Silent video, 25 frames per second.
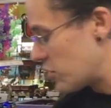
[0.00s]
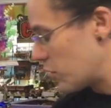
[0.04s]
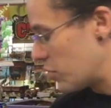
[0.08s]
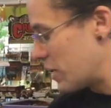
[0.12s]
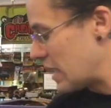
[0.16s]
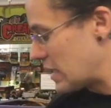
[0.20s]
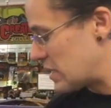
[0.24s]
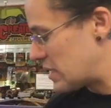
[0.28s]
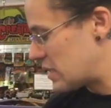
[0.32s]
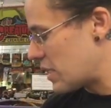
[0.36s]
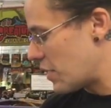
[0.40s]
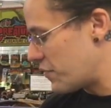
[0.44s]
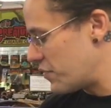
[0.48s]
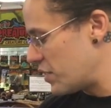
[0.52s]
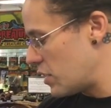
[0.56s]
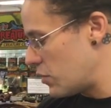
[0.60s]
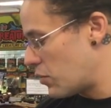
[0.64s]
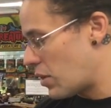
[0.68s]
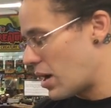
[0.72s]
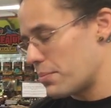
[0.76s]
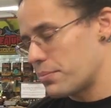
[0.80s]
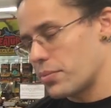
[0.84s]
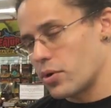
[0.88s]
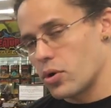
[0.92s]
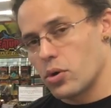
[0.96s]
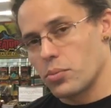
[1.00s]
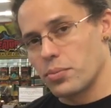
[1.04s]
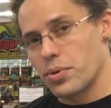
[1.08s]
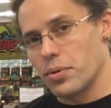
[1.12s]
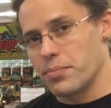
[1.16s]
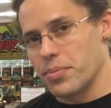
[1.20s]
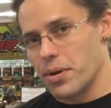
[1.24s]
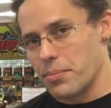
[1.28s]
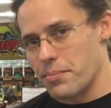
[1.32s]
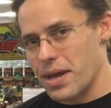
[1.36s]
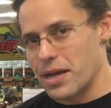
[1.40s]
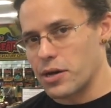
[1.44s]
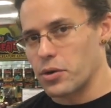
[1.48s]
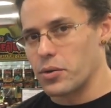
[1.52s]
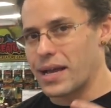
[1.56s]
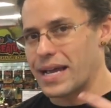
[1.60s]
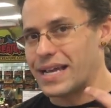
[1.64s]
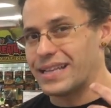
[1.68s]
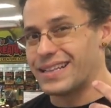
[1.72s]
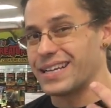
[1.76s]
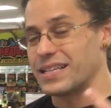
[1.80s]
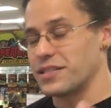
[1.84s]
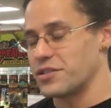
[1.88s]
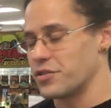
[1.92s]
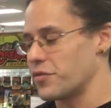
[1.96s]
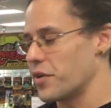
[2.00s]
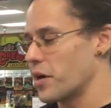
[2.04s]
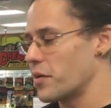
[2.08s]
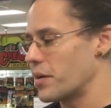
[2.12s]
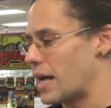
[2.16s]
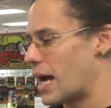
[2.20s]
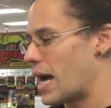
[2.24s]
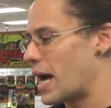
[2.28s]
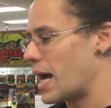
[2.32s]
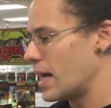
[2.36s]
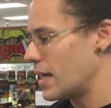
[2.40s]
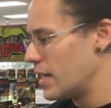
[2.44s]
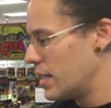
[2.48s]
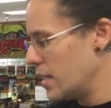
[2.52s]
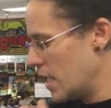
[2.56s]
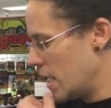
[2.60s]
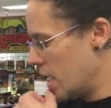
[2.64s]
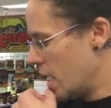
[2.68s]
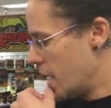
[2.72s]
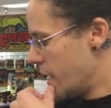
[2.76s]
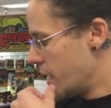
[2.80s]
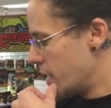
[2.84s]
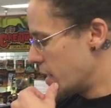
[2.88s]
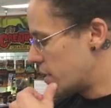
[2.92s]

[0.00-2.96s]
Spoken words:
That's only a 70 watt bulb, but metal halides are very hot.